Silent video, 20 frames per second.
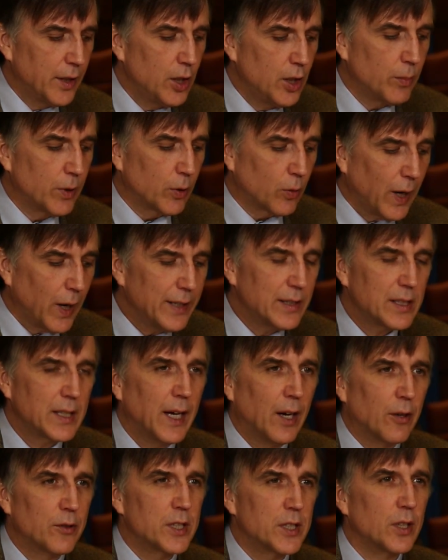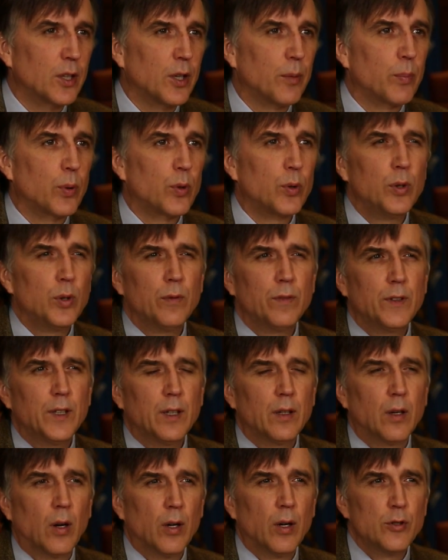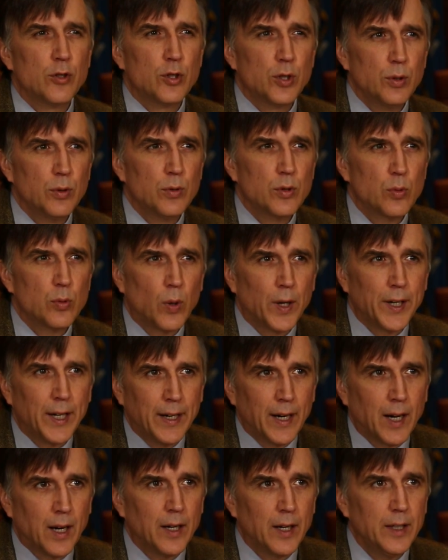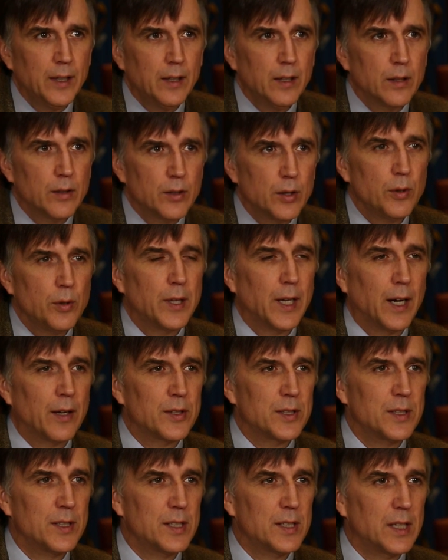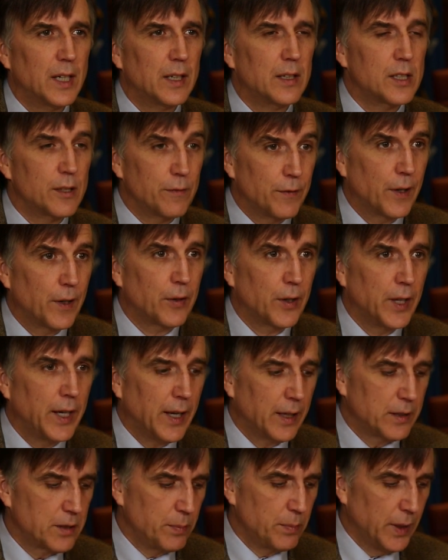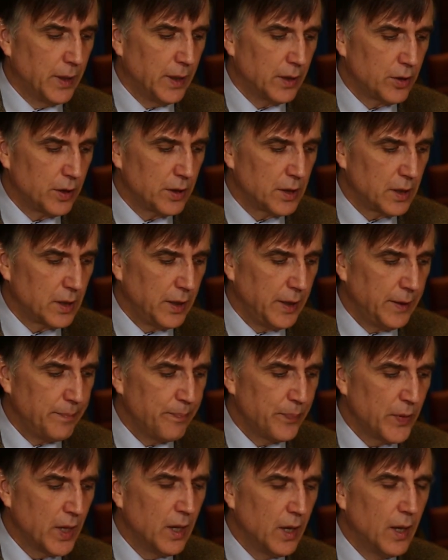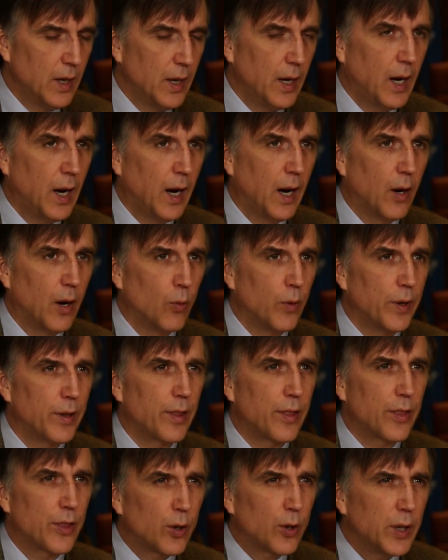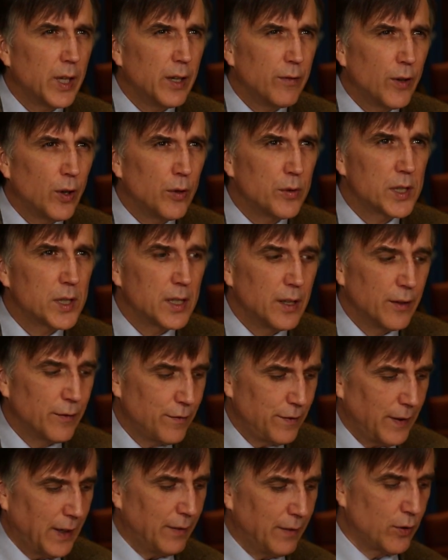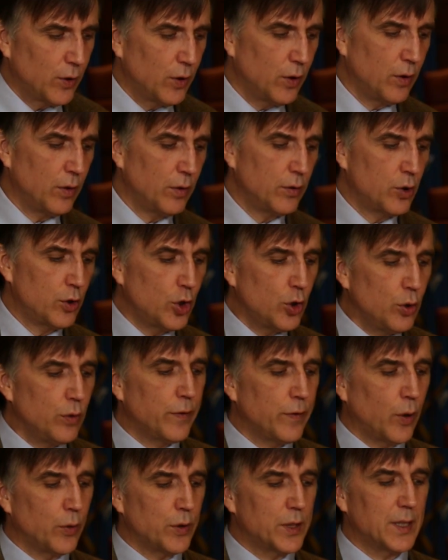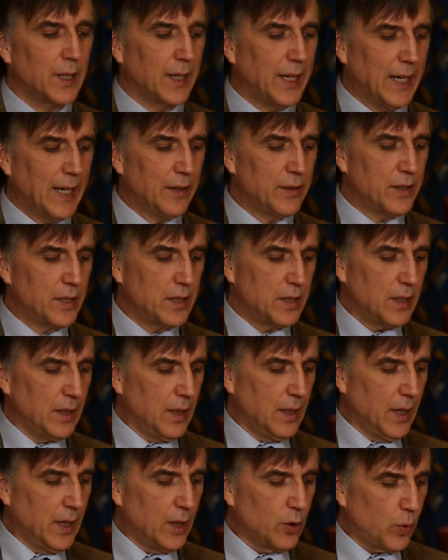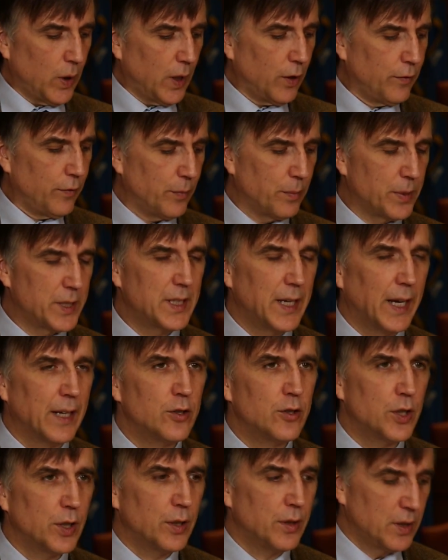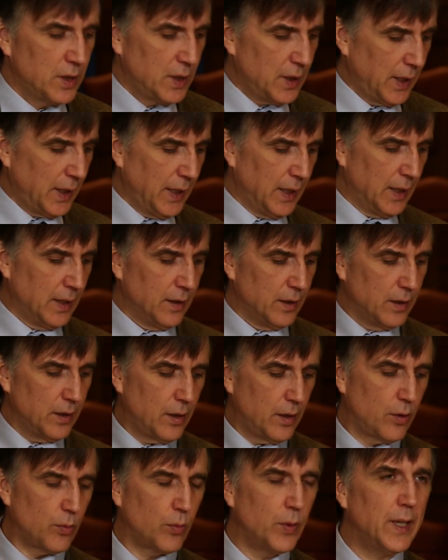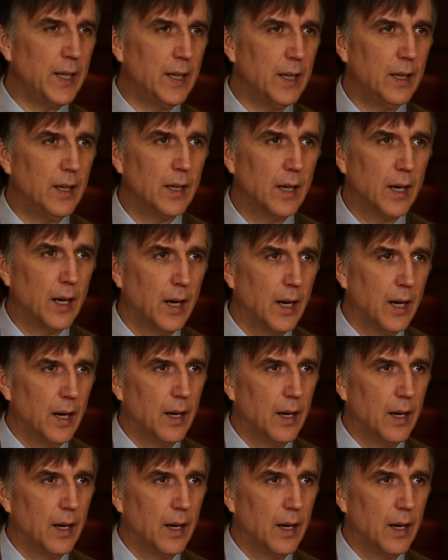The Human Rights Council approved it on June 29, 2006, fairly expeditiously, with 30 votes in favor, 2 votes against, 12 abstentions, and 3